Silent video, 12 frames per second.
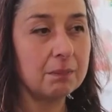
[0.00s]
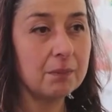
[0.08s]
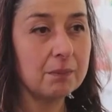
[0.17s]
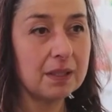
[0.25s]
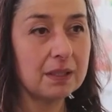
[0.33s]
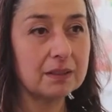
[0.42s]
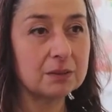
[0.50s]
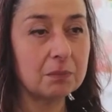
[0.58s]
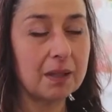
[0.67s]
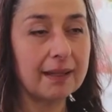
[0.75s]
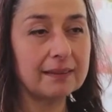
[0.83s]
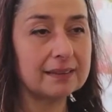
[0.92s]
put me in this
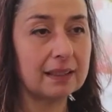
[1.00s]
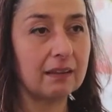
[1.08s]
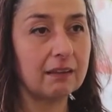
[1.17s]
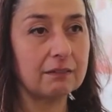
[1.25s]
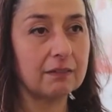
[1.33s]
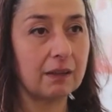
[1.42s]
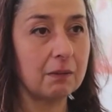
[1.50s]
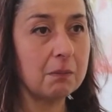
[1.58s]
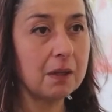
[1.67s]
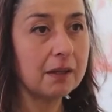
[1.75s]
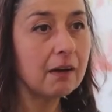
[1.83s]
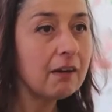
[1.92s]
mindset of like, oh
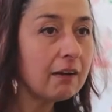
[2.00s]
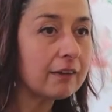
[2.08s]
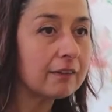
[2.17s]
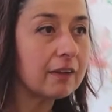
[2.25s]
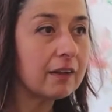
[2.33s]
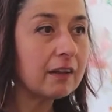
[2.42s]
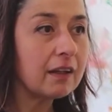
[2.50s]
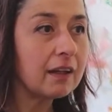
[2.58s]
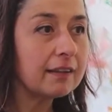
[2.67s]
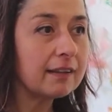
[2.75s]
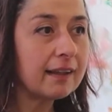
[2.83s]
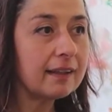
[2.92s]
my God.
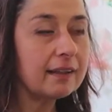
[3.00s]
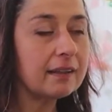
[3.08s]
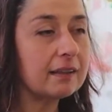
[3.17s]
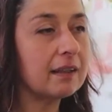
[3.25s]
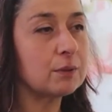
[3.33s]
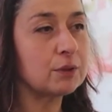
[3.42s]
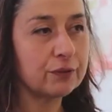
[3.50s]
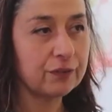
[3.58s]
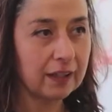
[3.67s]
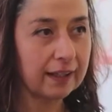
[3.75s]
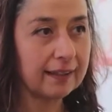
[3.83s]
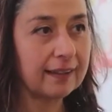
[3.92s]
And then I was
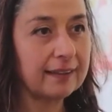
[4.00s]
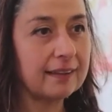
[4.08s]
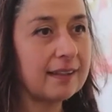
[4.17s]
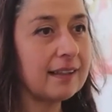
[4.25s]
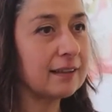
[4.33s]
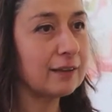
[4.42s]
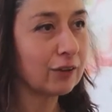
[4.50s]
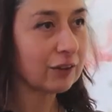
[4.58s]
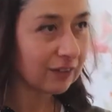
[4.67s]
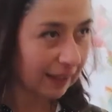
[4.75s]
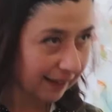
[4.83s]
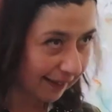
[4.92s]
fine. And then I
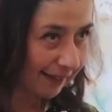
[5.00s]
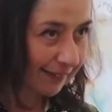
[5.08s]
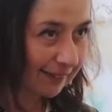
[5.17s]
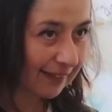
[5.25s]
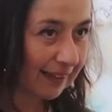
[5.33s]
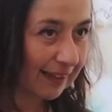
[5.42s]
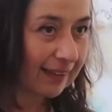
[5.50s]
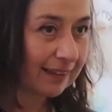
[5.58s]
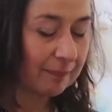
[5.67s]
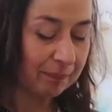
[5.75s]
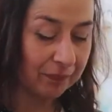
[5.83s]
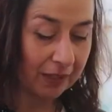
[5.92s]
looked down
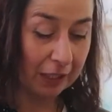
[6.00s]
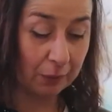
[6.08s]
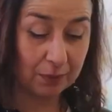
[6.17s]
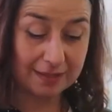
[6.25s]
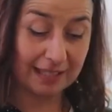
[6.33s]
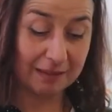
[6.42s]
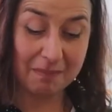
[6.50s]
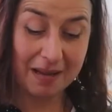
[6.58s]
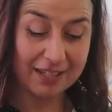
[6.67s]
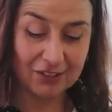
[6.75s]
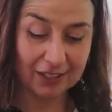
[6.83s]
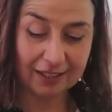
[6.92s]
and it was like
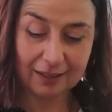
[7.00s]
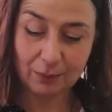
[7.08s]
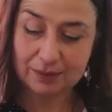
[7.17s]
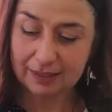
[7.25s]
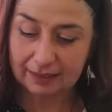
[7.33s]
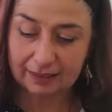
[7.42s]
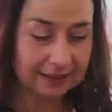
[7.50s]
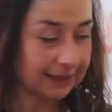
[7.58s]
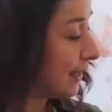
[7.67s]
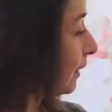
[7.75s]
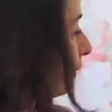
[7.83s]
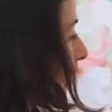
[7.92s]
magic. It was like the
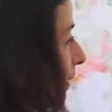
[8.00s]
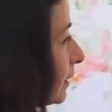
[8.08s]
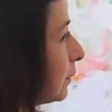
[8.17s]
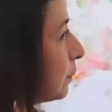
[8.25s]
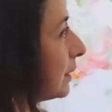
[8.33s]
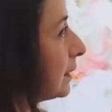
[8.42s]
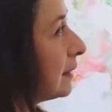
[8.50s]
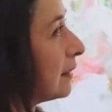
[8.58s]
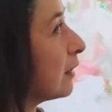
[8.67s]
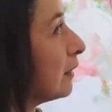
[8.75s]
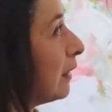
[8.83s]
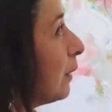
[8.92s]
seagrass was
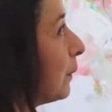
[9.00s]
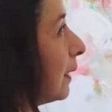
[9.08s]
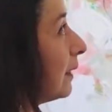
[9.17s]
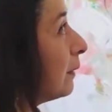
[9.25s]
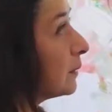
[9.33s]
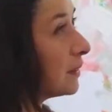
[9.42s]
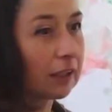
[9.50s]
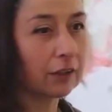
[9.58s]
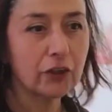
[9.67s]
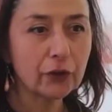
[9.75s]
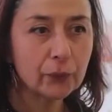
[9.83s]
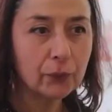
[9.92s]
glowing. It was
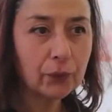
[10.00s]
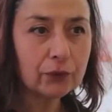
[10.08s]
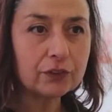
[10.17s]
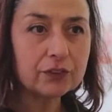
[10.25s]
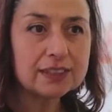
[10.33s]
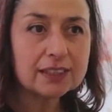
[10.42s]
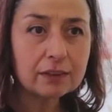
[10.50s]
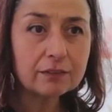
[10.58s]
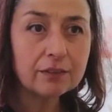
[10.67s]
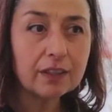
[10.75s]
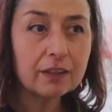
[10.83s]
like gold and silver,